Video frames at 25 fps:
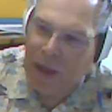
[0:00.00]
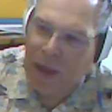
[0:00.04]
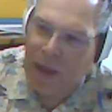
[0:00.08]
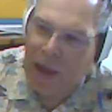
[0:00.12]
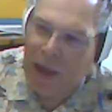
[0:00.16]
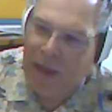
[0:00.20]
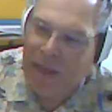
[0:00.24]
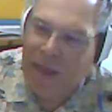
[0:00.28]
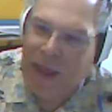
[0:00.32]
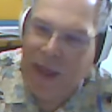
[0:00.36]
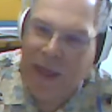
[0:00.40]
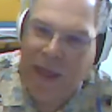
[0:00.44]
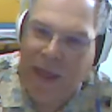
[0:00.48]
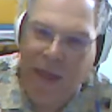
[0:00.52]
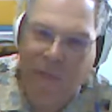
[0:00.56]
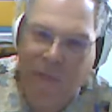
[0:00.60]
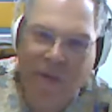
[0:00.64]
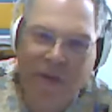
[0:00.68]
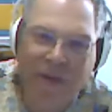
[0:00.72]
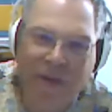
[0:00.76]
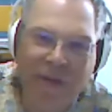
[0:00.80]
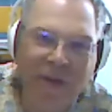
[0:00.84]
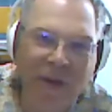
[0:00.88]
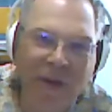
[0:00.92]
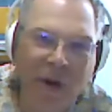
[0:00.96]
and then they
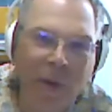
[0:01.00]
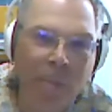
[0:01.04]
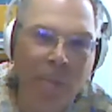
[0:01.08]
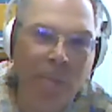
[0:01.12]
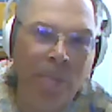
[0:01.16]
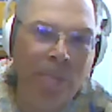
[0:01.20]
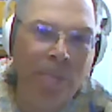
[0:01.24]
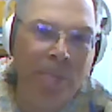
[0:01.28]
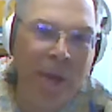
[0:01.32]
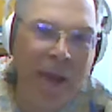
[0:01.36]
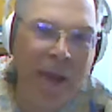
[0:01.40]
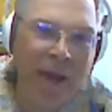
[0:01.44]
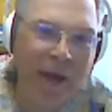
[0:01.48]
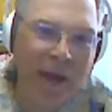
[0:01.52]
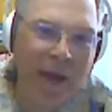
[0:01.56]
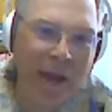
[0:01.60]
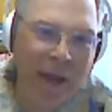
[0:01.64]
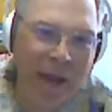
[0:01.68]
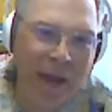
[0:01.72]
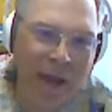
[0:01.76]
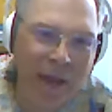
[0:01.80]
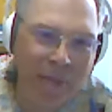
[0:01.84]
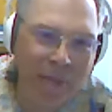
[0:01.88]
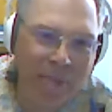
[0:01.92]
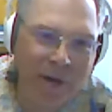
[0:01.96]
would start bidding
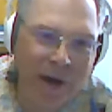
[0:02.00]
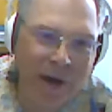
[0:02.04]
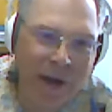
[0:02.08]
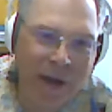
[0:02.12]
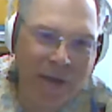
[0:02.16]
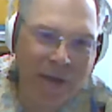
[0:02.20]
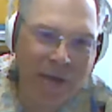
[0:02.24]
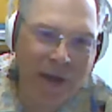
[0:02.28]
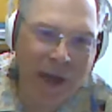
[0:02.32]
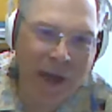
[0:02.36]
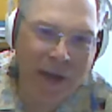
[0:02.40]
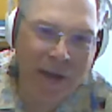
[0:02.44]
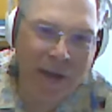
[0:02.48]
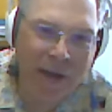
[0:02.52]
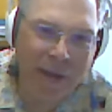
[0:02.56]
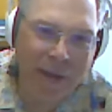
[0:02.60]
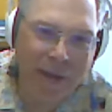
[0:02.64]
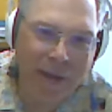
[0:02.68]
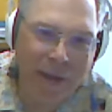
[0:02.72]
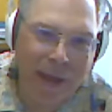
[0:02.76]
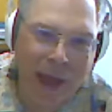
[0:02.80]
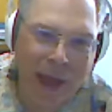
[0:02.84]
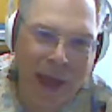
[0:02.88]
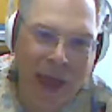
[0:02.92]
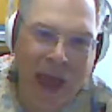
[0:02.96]
on the project,
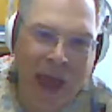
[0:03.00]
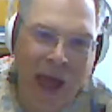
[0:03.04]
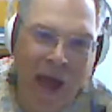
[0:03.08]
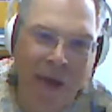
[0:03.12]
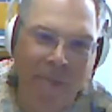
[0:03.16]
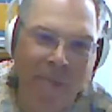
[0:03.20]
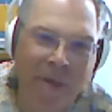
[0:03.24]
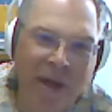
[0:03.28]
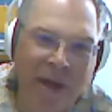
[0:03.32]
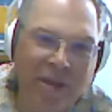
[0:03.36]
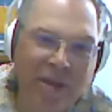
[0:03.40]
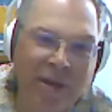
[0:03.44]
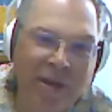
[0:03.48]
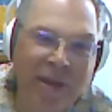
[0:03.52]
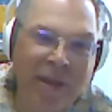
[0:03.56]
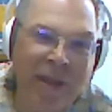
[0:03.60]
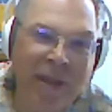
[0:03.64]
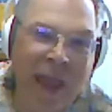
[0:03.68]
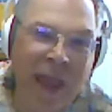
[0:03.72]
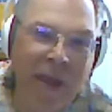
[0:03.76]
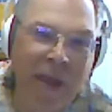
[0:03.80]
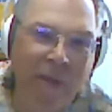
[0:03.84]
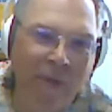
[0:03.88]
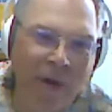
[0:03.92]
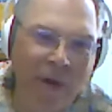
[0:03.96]
how much
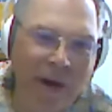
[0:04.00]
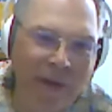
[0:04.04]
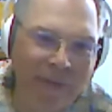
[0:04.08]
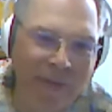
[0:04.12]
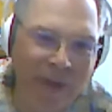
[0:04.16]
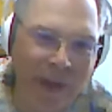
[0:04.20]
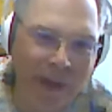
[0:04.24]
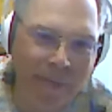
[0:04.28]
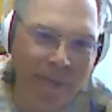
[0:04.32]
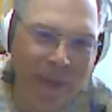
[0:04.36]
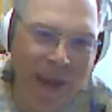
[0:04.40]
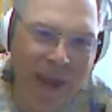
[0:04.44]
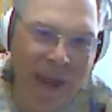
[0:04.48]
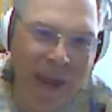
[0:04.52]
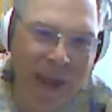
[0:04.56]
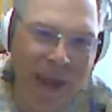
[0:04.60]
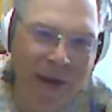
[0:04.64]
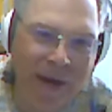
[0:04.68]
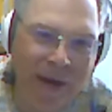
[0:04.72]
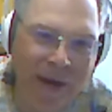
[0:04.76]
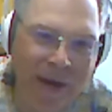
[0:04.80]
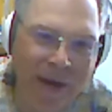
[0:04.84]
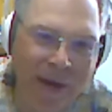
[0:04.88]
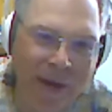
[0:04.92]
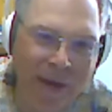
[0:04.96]
they would have
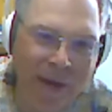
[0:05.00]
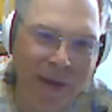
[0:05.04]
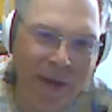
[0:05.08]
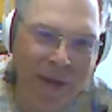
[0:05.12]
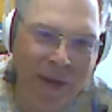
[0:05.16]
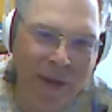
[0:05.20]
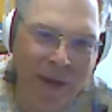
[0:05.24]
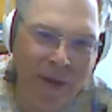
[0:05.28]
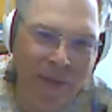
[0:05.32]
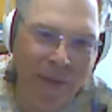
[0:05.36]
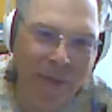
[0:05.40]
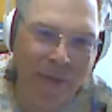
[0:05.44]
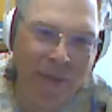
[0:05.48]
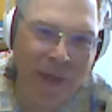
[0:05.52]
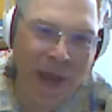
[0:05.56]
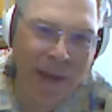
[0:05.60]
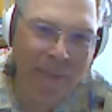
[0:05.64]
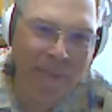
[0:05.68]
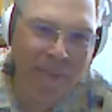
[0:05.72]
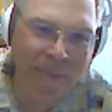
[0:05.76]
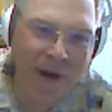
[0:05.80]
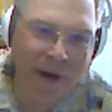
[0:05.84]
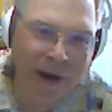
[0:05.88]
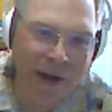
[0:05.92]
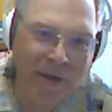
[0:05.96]
paid to do
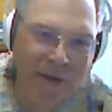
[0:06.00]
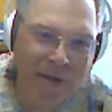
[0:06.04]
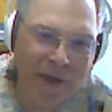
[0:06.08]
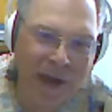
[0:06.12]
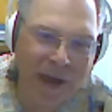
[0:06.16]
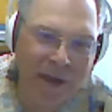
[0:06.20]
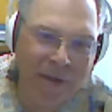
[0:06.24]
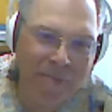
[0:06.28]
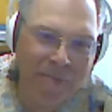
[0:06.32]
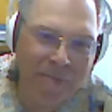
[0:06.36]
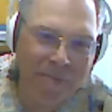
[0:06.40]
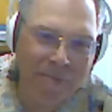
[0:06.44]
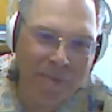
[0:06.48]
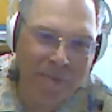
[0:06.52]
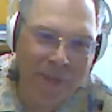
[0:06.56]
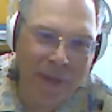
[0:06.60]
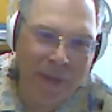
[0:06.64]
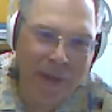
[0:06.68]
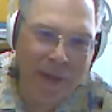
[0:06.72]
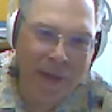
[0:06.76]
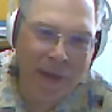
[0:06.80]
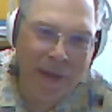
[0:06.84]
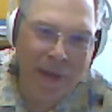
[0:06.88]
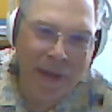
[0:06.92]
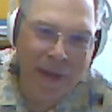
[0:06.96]
that project.
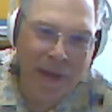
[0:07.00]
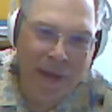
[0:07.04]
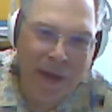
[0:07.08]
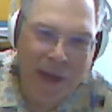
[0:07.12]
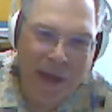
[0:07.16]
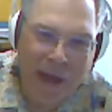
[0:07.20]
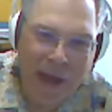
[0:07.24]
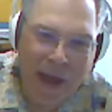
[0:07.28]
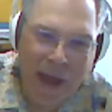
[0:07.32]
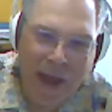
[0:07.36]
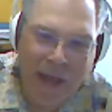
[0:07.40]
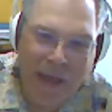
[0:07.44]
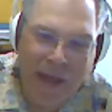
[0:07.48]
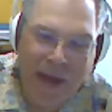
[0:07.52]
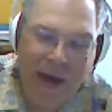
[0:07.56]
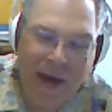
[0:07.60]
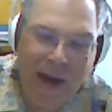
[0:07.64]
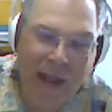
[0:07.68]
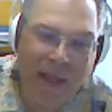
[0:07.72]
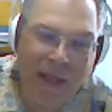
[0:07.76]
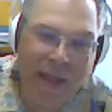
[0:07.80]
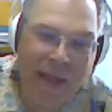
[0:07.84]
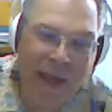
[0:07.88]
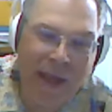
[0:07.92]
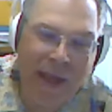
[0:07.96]
And then
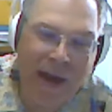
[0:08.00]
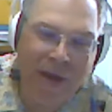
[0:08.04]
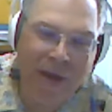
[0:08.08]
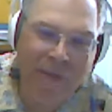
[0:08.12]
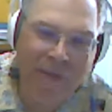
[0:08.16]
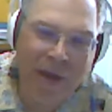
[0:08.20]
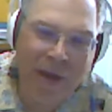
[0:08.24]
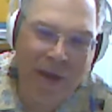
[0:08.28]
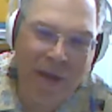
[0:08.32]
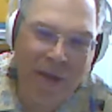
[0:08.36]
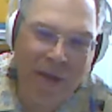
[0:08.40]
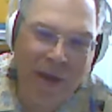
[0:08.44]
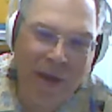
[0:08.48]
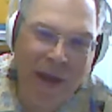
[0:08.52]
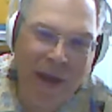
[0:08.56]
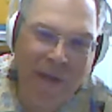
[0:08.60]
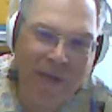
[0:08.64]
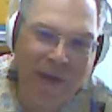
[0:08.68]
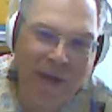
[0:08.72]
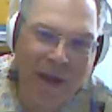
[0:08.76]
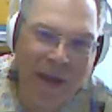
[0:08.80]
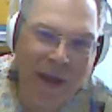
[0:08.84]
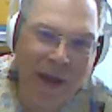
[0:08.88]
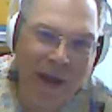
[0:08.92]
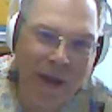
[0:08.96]
at the end of it, you have
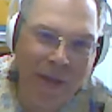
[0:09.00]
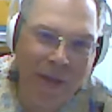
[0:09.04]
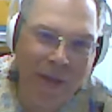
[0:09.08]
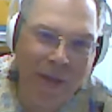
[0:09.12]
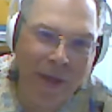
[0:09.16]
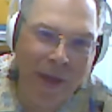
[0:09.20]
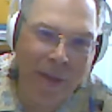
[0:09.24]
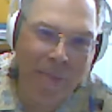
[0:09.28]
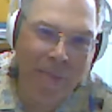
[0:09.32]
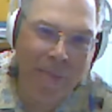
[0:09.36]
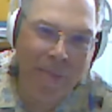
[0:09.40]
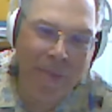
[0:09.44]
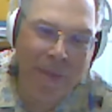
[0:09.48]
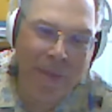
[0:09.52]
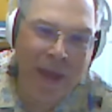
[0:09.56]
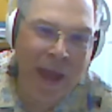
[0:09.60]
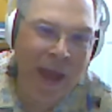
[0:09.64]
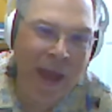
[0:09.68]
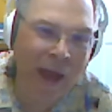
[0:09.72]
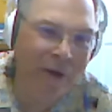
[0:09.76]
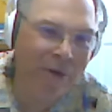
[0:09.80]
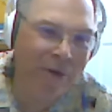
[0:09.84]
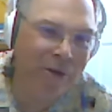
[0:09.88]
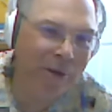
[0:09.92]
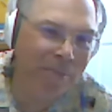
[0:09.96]
to tell them the
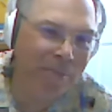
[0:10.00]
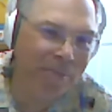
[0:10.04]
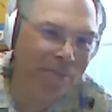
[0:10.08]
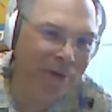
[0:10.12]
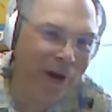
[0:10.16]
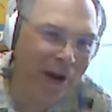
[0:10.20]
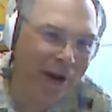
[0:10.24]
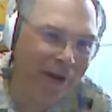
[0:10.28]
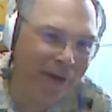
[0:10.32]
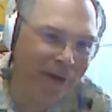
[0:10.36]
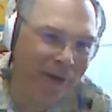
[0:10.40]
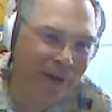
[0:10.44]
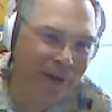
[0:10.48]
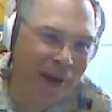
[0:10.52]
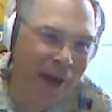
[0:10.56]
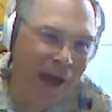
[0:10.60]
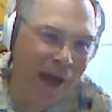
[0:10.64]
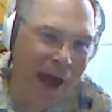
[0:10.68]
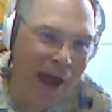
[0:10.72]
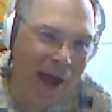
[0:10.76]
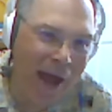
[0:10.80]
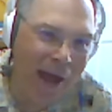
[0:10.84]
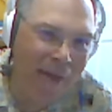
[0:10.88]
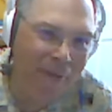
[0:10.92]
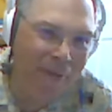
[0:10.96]
actual price you
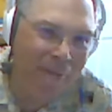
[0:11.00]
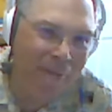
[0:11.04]
got.